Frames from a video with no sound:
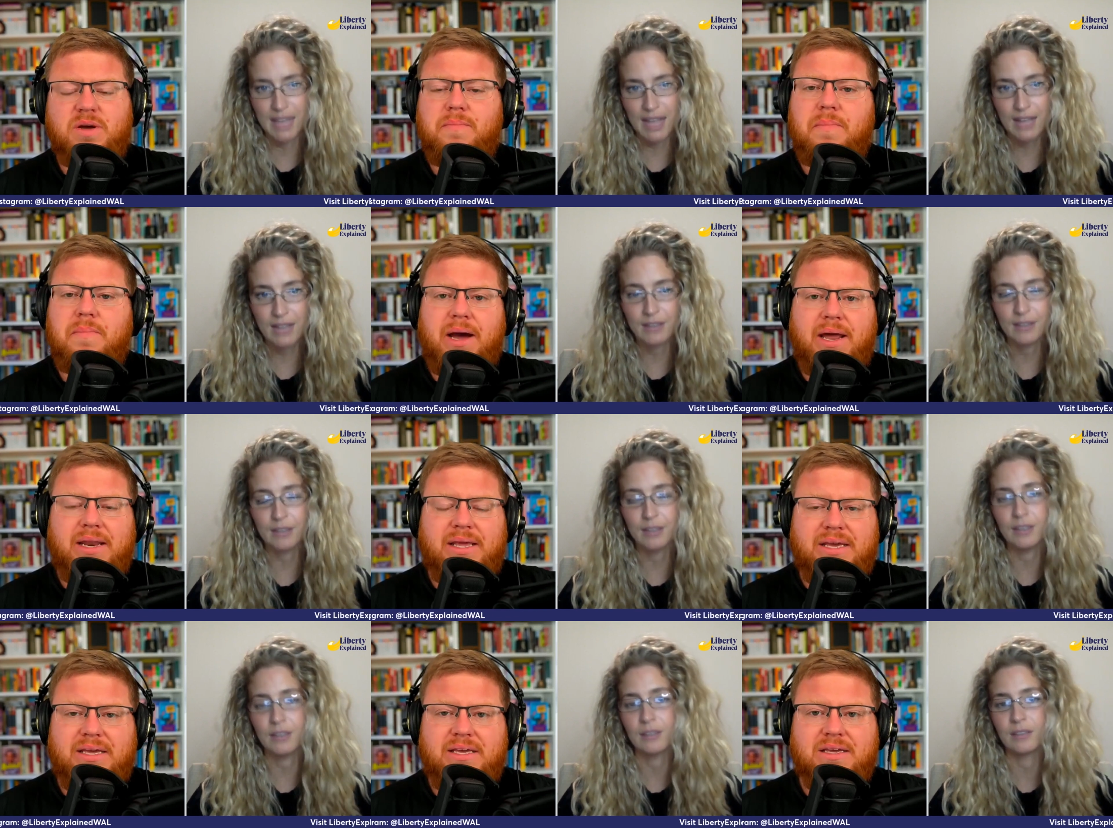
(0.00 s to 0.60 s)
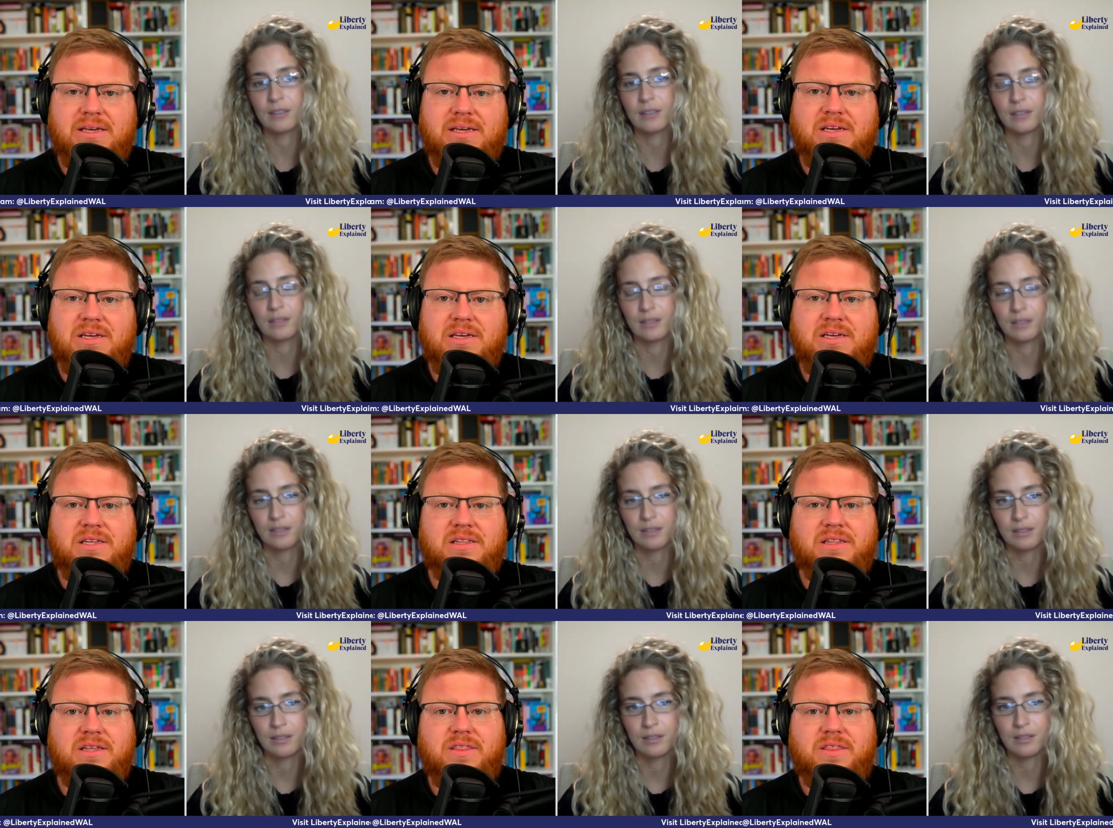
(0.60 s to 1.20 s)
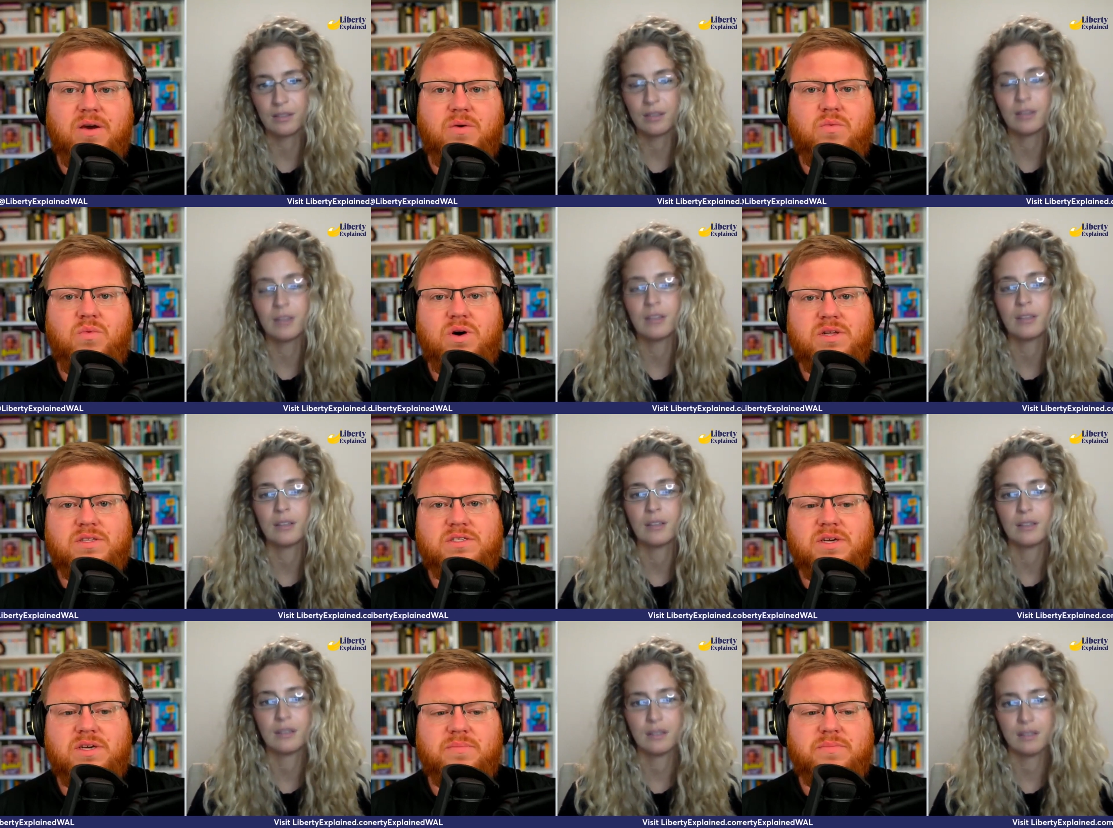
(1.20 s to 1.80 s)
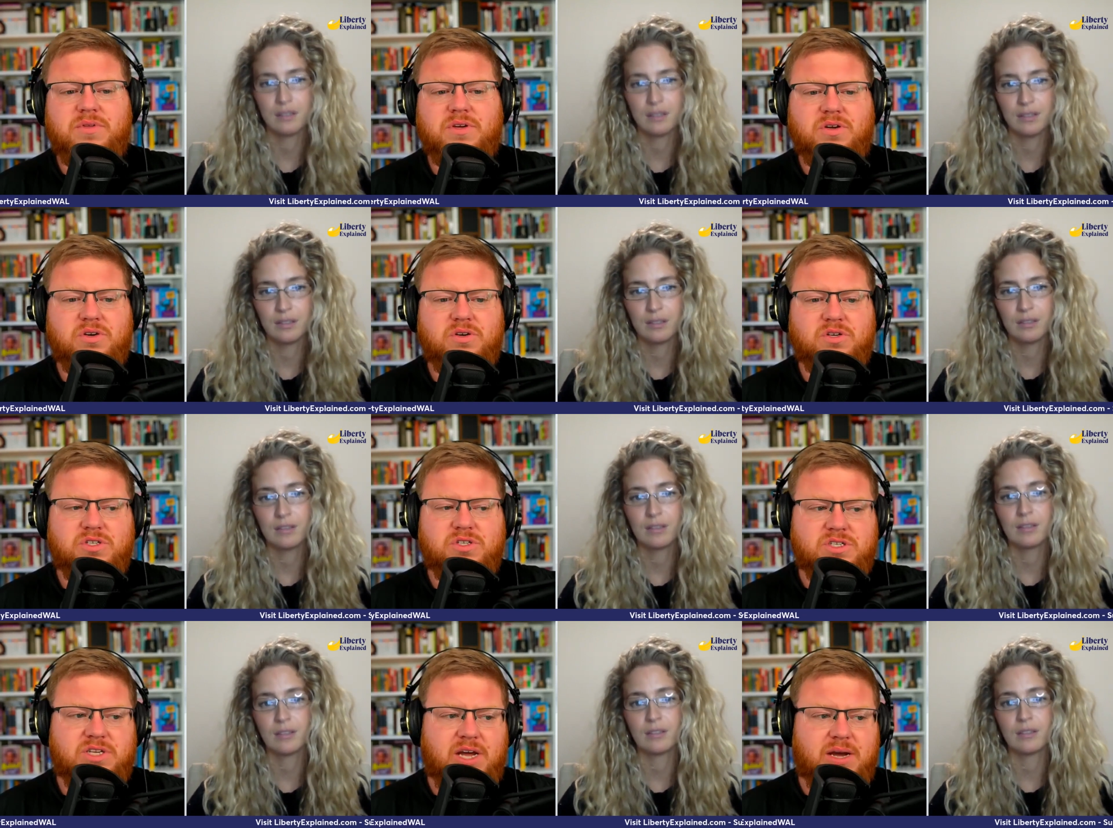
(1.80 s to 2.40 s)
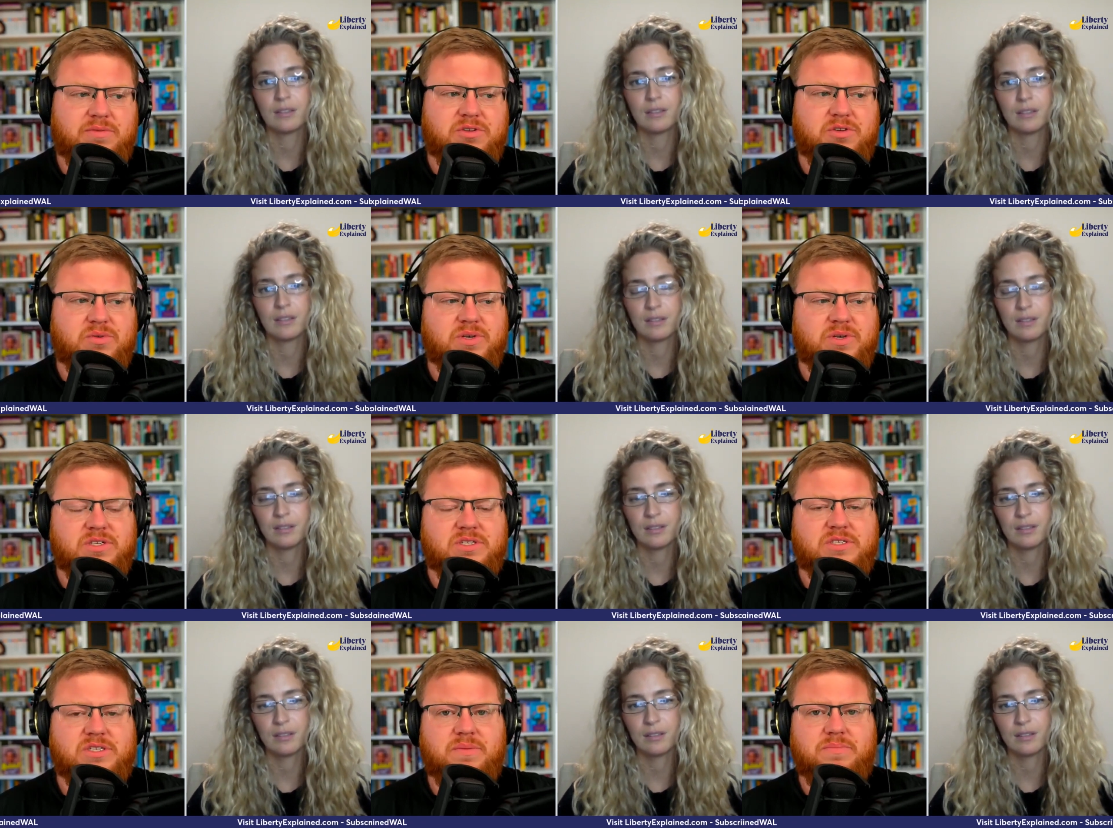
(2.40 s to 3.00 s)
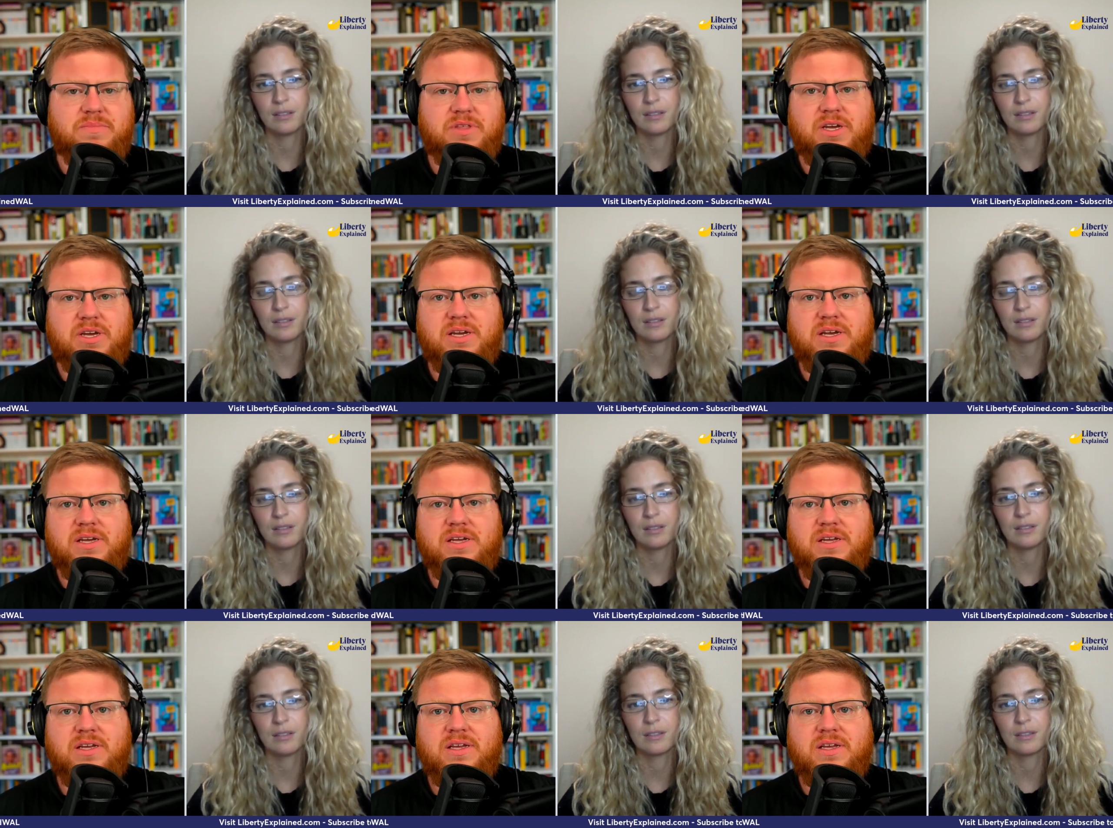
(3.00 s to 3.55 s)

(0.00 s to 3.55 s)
Speaker 1: somebody that they want something or stop doing something.